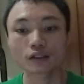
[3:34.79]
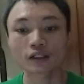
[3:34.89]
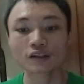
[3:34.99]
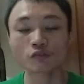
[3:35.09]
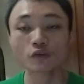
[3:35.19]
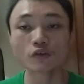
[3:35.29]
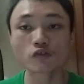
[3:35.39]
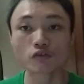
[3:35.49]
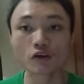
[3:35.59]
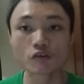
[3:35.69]
It
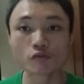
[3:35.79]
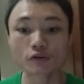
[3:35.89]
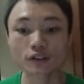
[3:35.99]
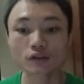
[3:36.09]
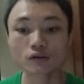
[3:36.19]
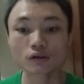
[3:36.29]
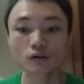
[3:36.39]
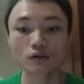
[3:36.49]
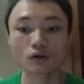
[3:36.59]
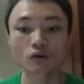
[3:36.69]
involves transferring
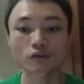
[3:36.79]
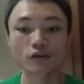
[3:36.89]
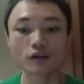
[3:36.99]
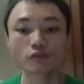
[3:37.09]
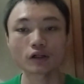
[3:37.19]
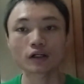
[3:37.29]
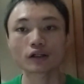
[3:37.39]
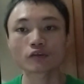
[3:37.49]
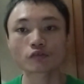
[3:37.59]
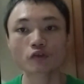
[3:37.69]
or
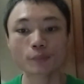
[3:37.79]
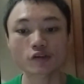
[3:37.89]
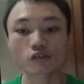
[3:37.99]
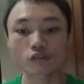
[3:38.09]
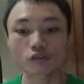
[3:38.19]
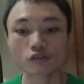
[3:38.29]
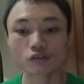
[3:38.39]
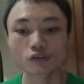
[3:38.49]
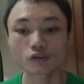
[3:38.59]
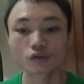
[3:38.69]
deliver information,
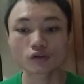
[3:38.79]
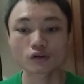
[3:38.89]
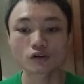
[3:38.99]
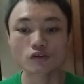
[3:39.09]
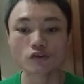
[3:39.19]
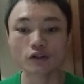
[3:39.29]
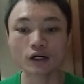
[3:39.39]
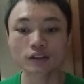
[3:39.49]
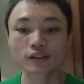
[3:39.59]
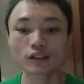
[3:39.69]

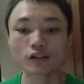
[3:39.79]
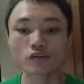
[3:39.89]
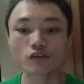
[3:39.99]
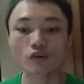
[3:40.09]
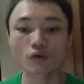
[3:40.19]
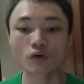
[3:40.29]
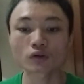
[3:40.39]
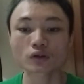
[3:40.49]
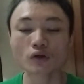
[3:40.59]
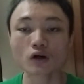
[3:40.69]
ideas,
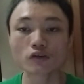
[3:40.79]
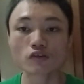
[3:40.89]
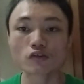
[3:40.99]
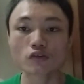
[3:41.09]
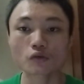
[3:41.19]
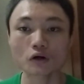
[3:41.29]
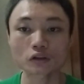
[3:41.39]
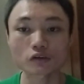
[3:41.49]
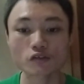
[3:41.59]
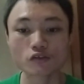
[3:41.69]
or thoughts to
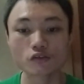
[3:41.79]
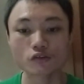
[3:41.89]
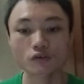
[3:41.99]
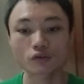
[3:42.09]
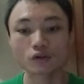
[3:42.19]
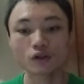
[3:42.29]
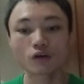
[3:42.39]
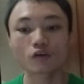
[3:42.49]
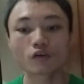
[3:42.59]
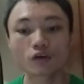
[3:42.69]
others
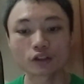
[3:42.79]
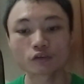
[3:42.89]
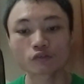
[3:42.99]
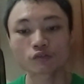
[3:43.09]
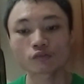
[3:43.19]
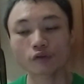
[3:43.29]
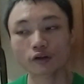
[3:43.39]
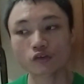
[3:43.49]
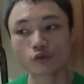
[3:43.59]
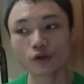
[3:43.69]
in
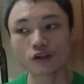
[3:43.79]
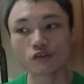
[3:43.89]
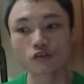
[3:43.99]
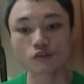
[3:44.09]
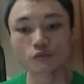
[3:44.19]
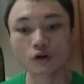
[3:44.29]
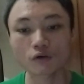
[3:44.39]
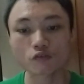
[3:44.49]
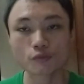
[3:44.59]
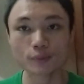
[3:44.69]
various ways,
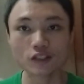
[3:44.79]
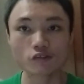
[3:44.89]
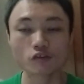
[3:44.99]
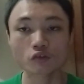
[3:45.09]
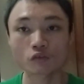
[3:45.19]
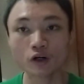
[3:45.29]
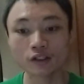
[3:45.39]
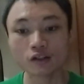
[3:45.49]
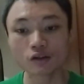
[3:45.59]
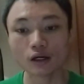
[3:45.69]
from speech,
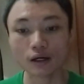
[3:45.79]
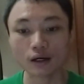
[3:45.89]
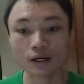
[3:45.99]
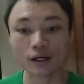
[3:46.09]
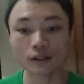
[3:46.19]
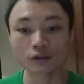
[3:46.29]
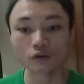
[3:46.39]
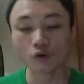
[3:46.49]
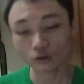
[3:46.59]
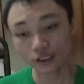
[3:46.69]
writing,
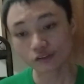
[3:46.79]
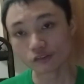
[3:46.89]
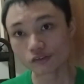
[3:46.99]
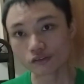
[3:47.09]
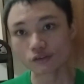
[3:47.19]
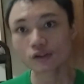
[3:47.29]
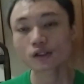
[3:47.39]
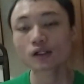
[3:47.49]
or actions.